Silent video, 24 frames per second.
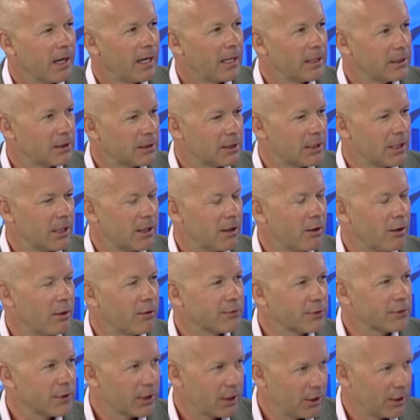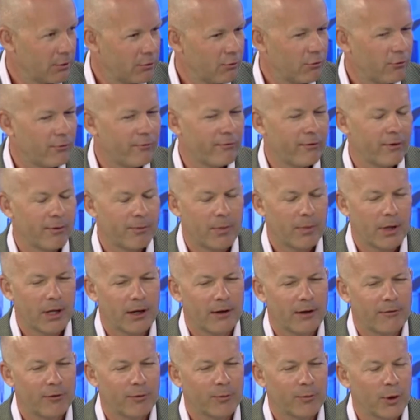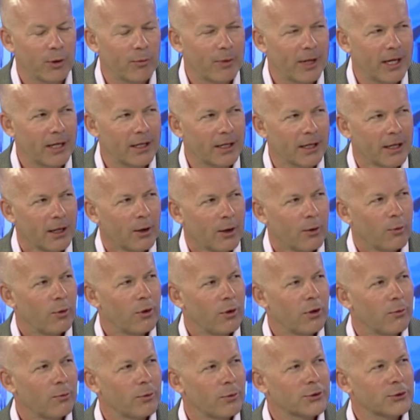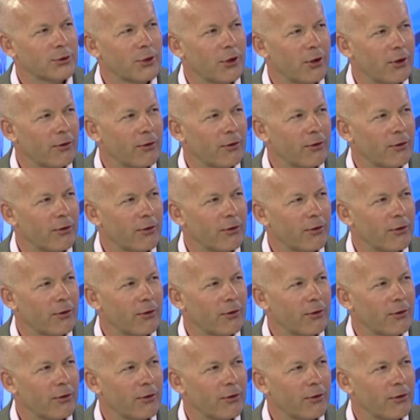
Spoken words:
And obviously you're from UBank. We'll start